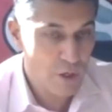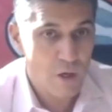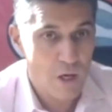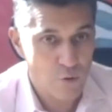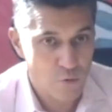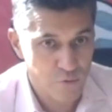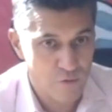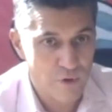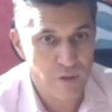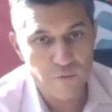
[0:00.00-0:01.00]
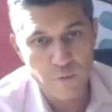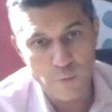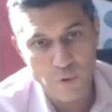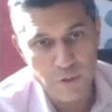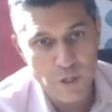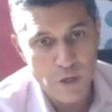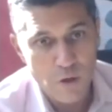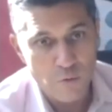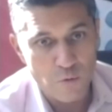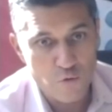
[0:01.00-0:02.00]
and to provide, if you want,
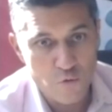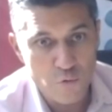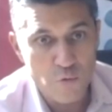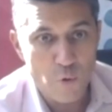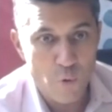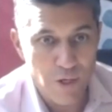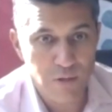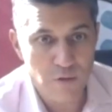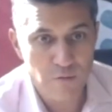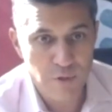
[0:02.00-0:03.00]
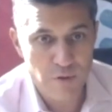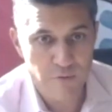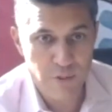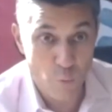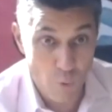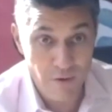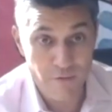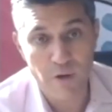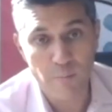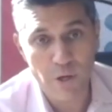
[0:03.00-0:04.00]
the true quality of service
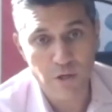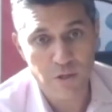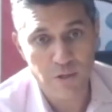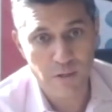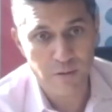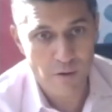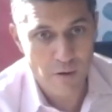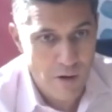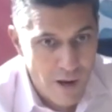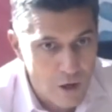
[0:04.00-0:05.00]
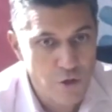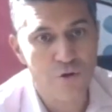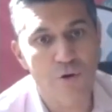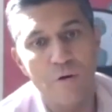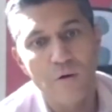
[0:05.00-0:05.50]
Wi-Fi mesh that larger